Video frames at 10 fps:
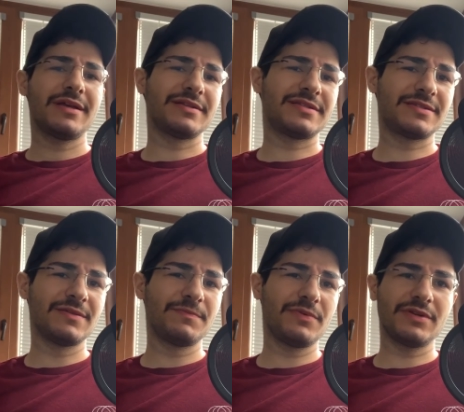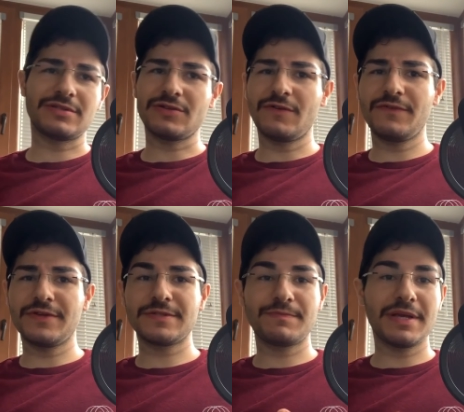It's simple, it's
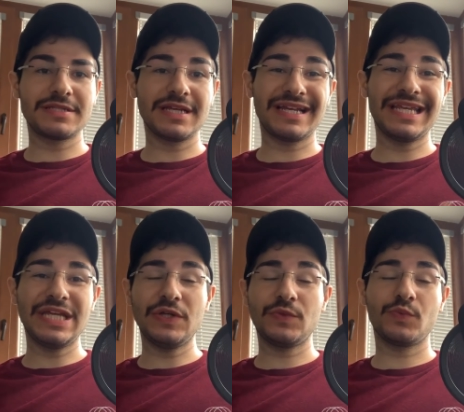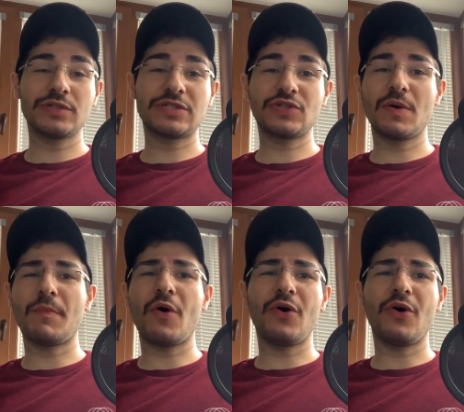obvious. Basically it will stop